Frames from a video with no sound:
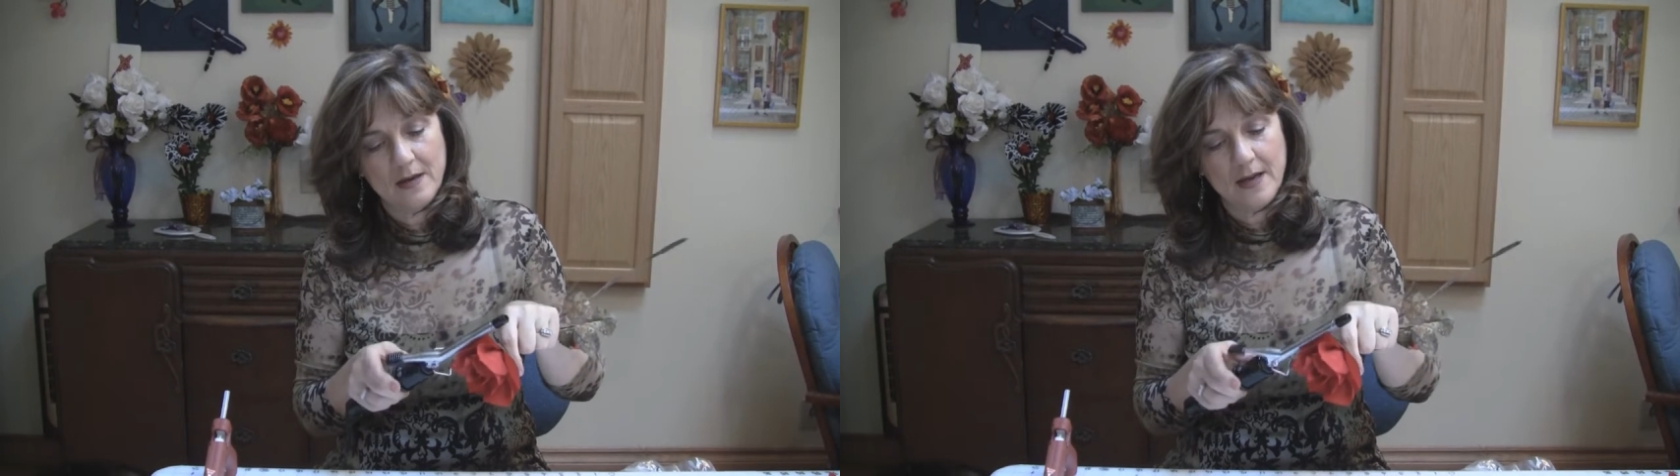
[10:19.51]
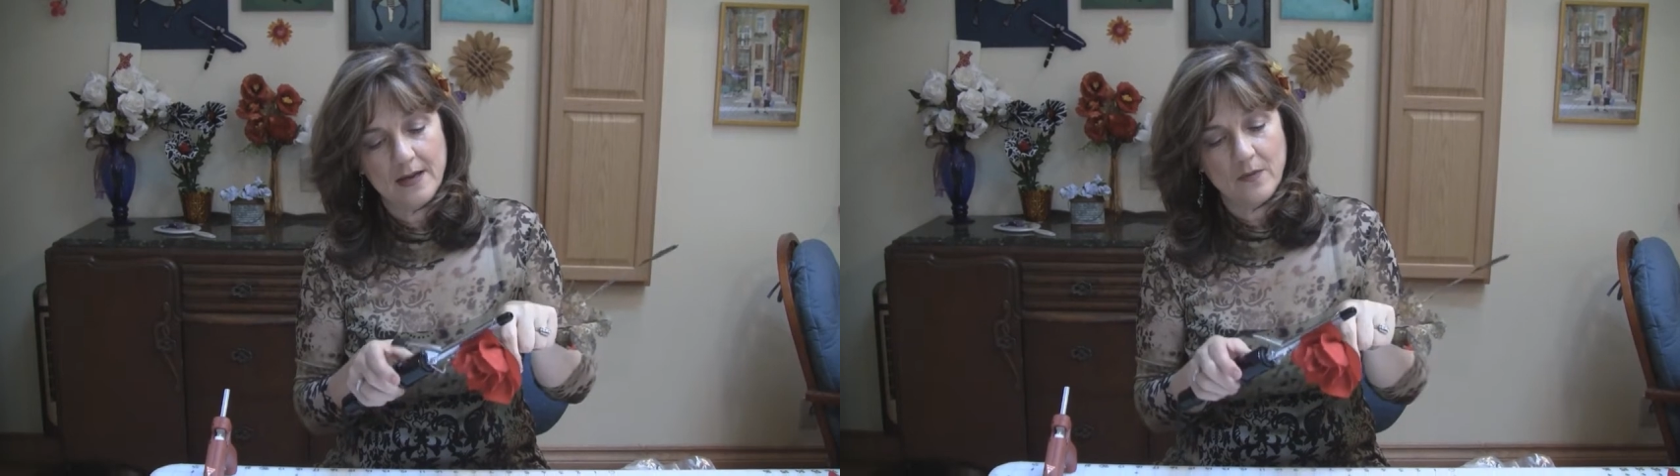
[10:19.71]

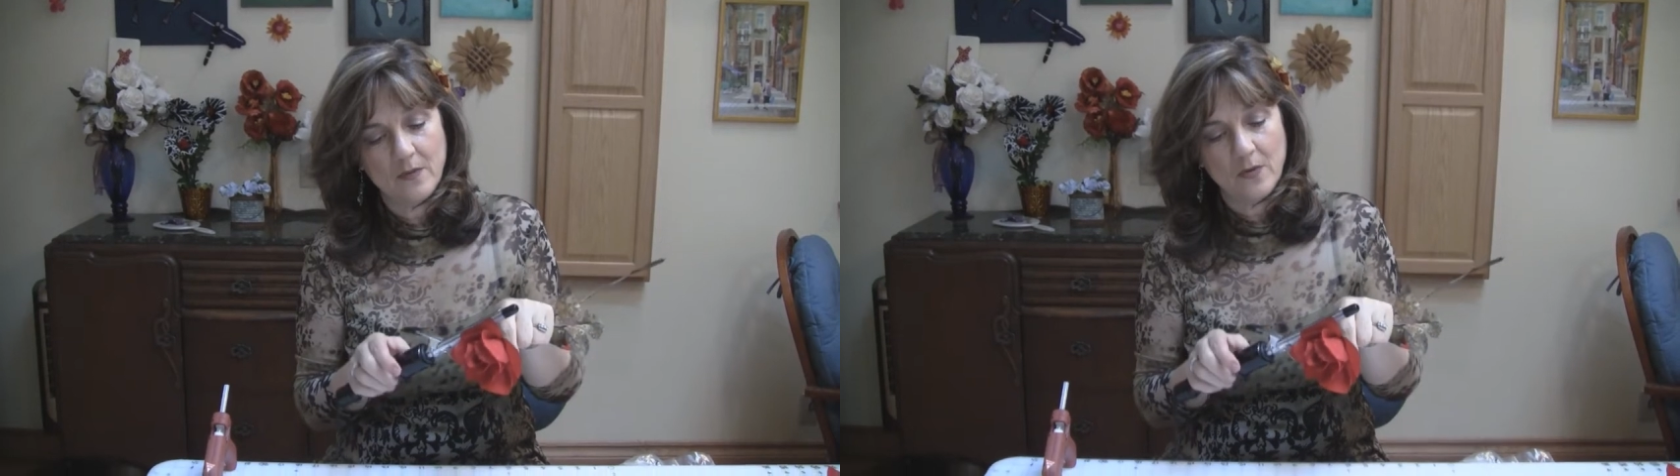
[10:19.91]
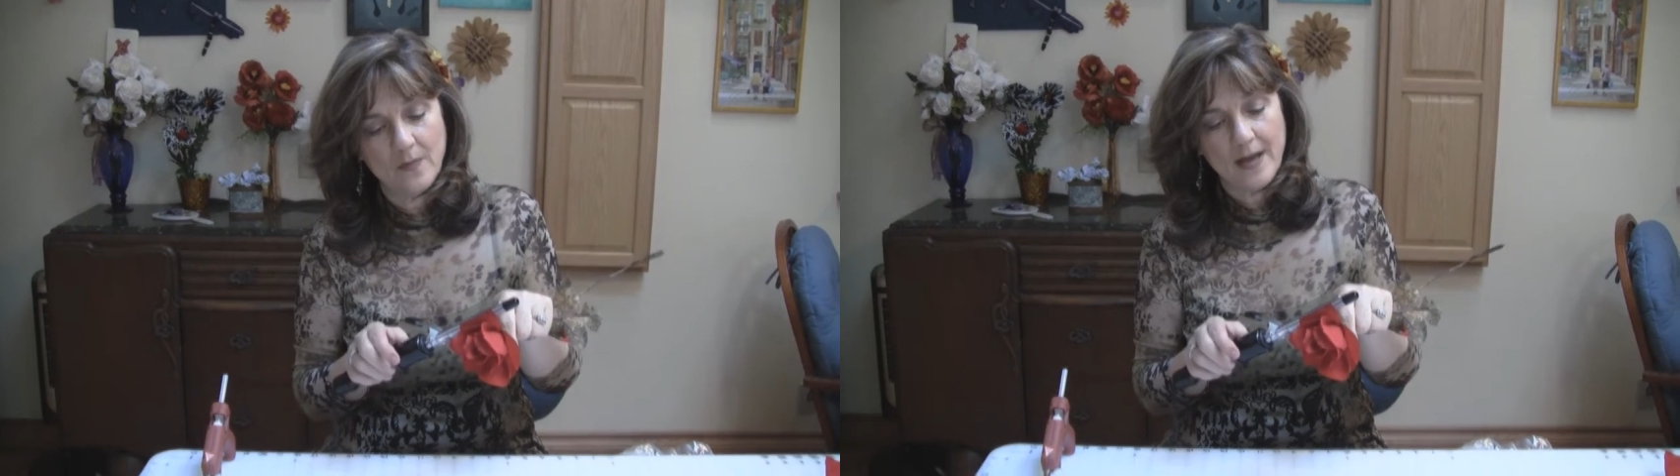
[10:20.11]
and I
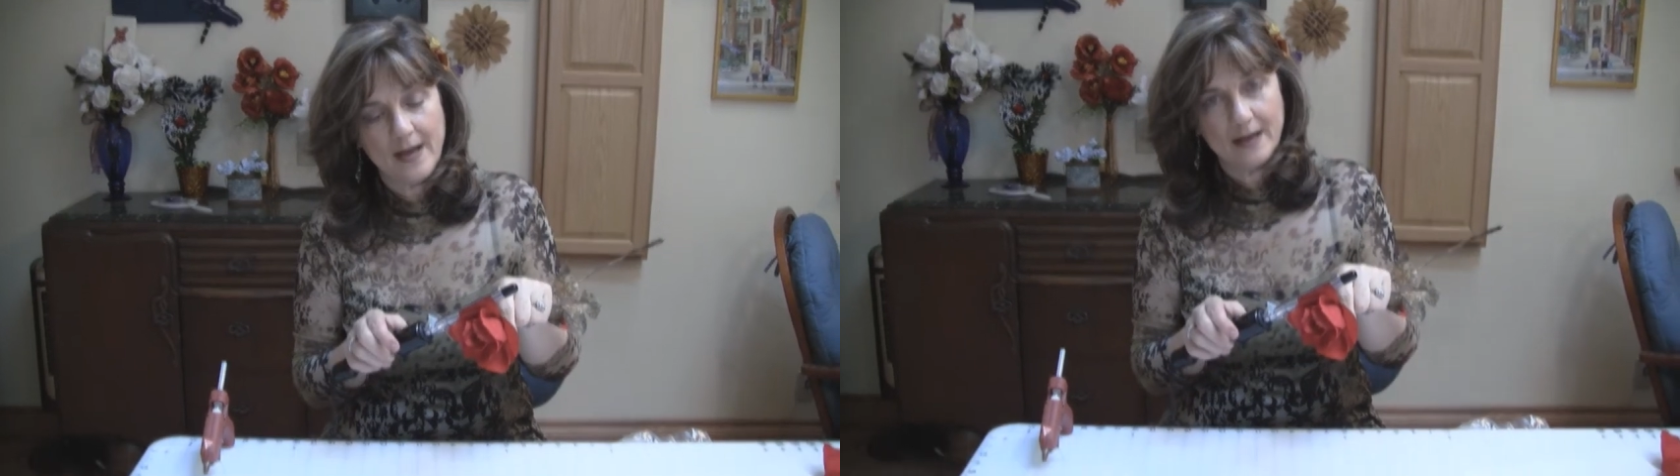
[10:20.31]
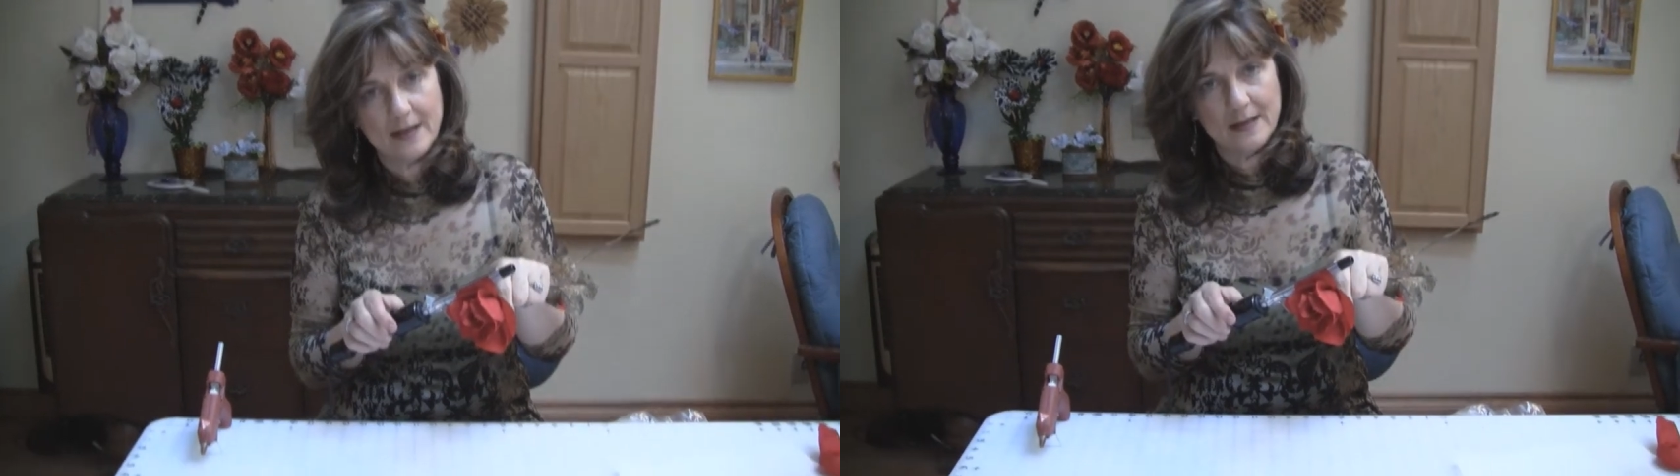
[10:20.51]
roll
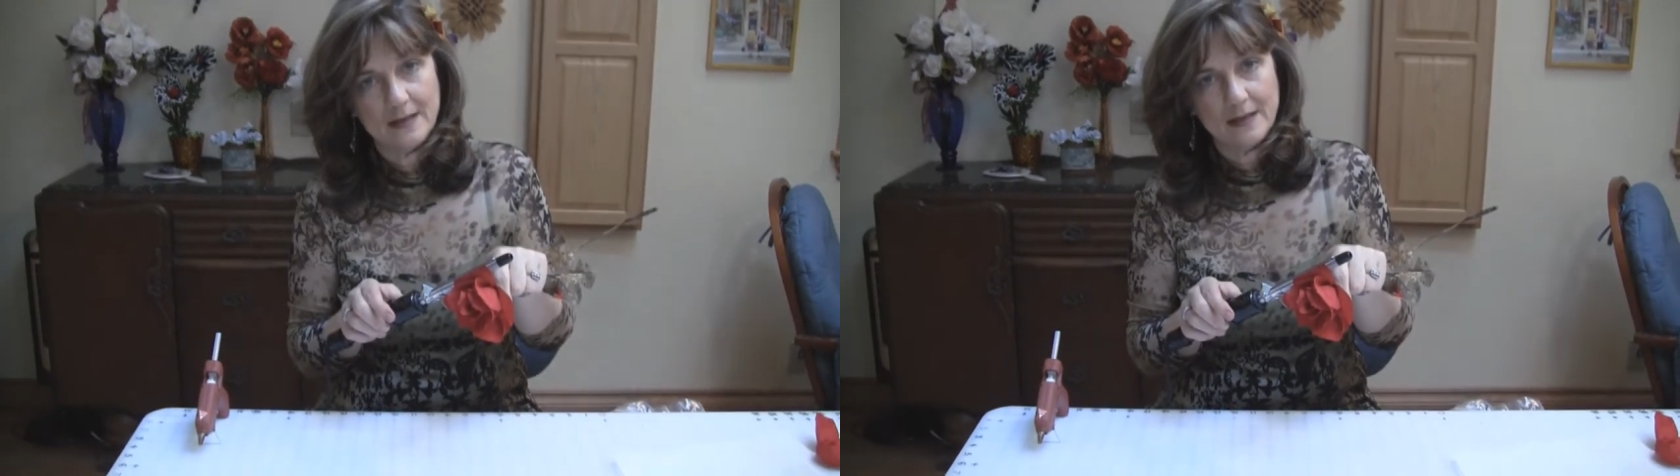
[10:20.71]
back.